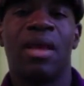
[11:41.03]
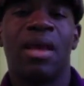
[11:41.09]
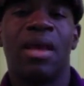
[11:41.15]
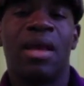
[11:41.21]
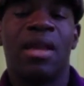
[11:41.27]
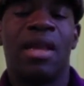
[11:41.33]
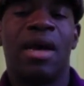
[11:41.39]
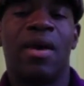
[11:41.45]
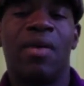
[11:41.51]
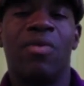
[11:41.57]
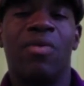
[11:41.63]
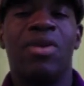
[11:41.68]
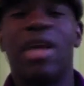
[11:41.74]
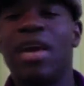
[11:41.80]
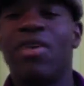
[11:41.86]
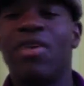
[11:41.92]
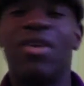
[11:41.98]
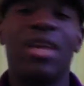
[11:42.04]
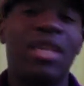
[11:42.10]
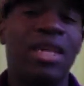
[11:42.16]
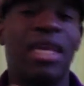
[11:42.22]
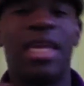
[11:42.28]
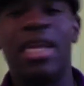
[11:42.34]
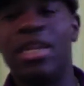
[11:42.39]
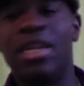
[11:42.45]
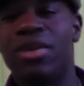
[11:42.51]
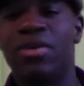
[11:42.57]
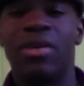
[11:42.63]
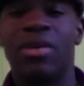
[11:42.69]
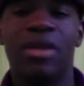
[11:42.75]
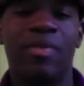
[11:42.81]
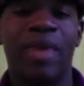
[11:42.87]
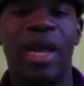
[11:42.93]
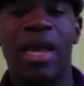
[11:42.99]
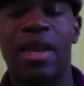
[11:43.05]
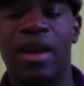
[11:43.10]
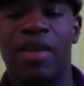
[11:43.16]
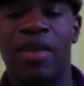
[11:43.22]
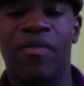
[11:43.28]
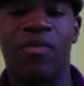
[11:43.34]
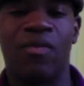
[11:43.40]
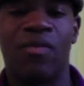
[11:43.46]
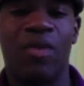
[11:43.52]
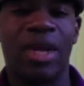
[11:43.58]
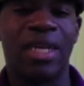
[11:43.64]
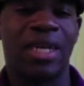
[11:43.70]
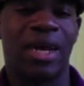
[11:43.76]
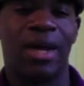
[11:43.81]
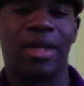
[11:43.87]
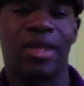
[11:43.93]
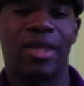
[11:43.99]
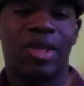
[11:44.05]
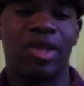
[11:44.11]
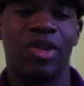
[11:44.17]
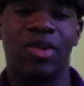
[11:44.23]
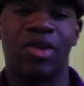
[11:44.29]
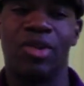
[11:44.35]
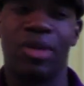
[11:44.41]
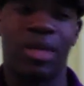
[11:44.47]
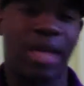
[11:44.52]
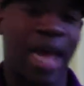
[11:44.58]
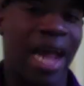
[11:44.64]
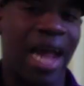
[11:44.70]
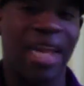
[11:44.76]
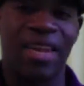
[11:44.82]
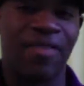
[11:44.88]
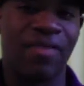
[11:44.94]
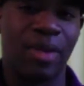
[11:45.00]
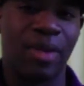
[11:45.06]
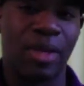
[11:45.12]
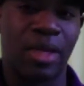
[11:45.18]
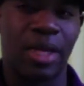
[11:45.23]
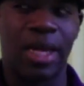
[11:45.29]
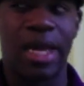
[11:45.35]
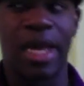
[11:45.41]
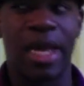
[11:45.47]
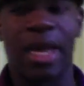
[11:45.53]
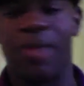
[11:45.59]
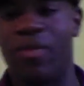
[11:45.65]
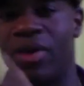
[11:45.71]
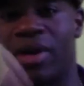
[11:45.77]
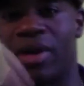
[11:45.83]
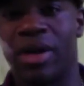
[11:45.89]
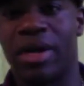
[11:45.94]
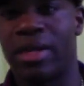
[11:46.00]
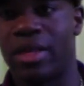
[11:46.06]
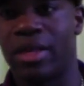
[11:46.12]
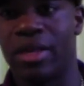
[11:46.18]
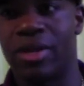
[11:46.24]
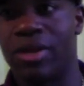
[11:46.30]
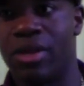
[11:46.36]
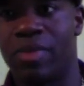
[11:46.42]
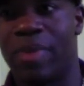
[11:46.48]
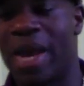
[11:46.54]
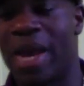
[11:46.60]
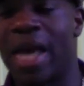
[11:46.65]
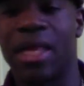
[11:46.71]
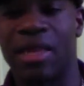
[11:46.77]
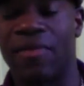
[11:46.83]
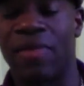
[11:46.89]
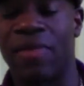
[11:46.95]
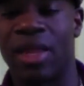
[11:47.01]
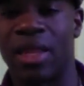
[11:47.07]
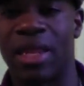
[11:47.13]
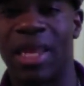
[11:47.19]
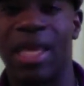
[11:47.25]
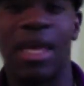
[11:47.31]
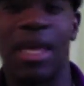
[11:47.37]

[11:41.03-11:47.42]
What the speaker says: Now, we're not going to get into a debate of what constitutes active listening and what constitutes passive listening.